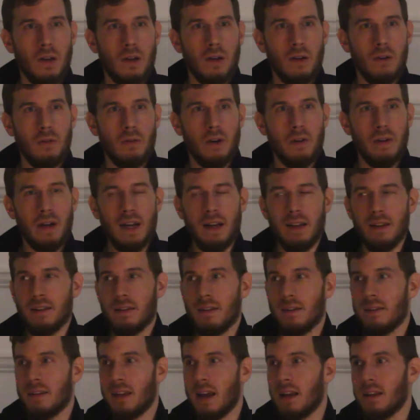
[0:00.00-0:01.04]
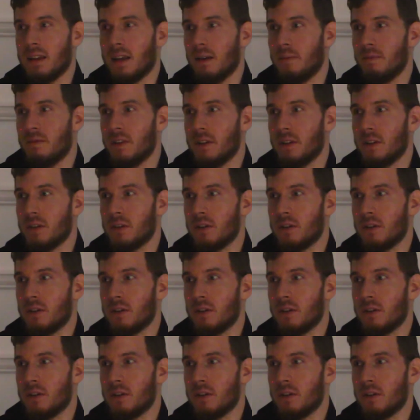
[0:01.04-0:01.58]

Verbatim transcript: who are ready to stand up for the